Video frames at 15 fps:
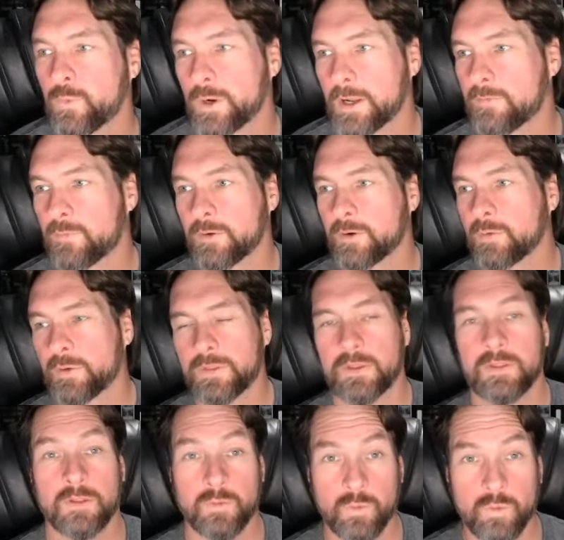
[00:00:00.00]
whatever
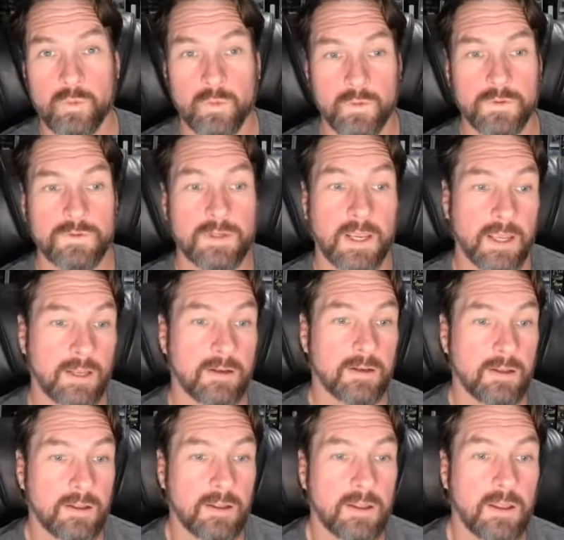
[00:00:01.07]
within the rules,
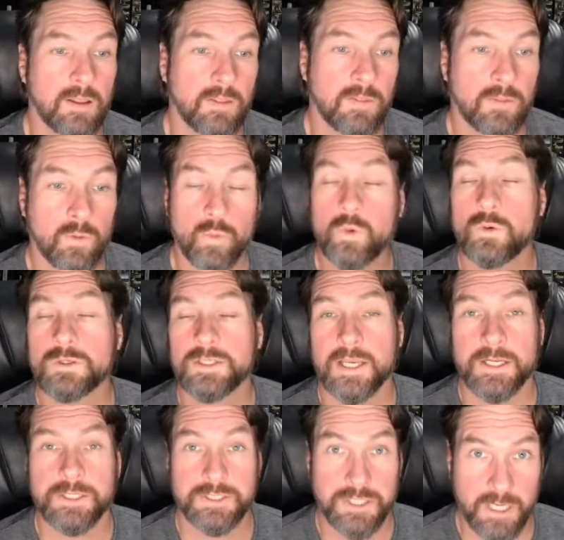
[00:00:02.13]
and the rules
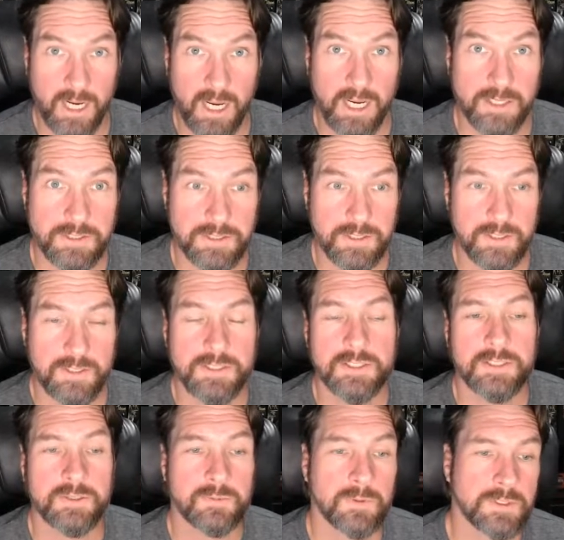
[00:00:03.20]
can change, and
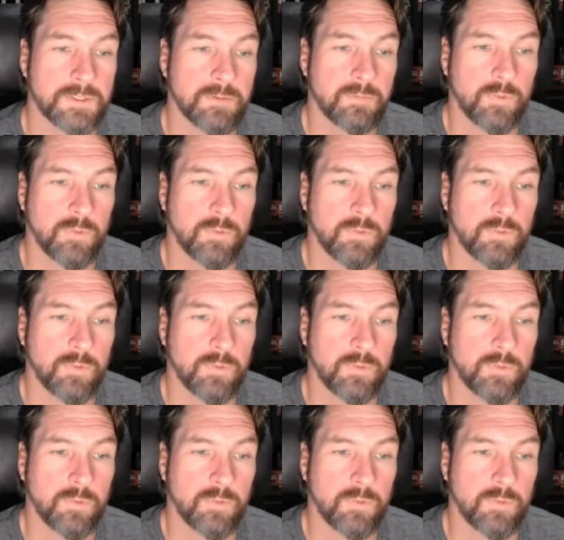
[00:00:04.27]
this is what's